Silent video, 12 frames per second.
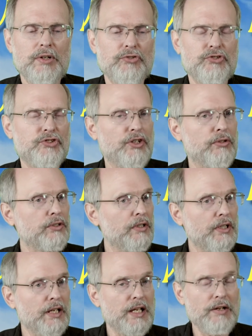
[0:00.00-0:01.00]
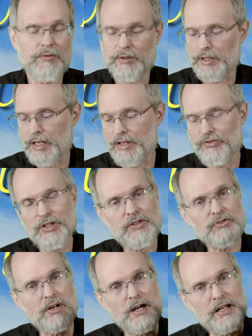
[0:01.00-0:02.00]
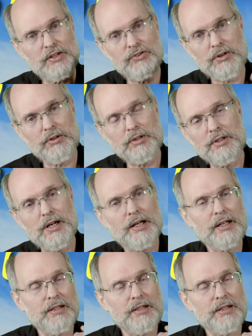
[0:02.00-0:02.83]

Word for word: There's still good and evil. He sees God as a good God,